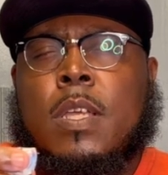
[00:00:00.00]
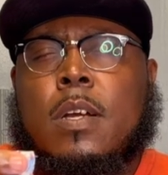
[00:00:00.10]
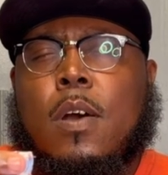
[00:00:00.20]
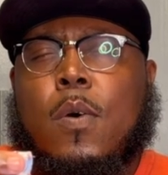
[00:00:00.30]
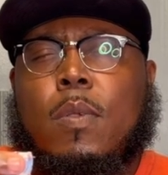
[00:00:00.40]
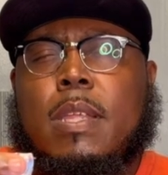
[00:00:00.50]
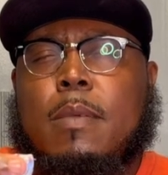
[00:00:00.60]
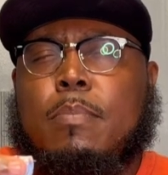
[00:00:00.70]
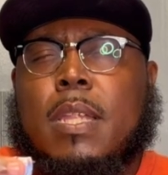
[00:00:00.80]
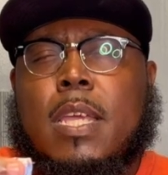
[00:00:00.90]
holy,
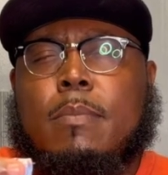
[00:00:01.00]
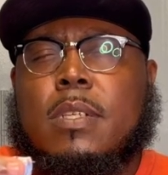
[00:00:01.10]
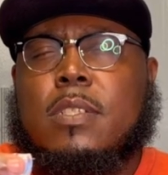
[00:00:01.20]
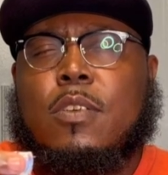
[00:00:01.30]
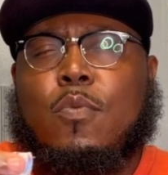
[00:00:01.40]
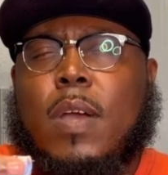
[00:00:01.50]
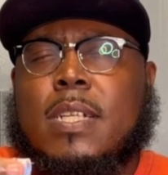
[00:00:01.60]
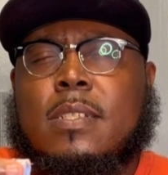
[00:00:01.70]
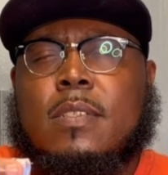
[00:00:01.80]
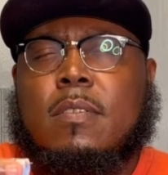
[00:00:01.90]
blameless, the
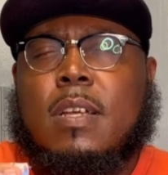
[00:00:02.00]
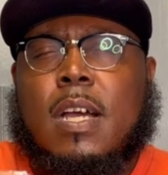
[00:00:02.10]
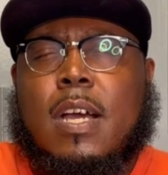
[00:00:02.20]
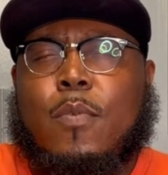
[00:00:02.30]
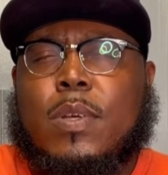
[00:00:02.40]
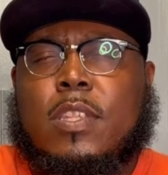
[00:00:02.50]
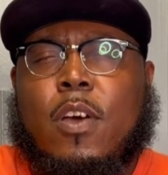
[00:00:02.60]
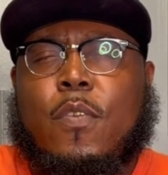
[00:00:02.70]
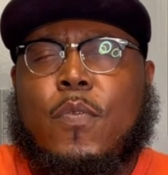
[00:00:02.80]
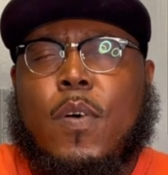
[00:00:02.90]
righteousness of God,
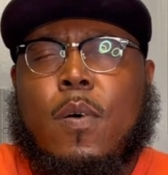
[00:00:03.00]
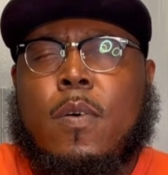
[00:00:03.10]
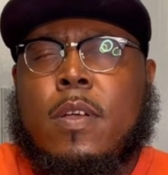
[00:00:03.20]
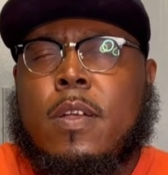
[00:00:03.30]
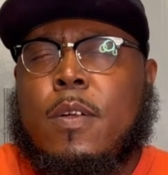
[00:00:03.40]
without fault,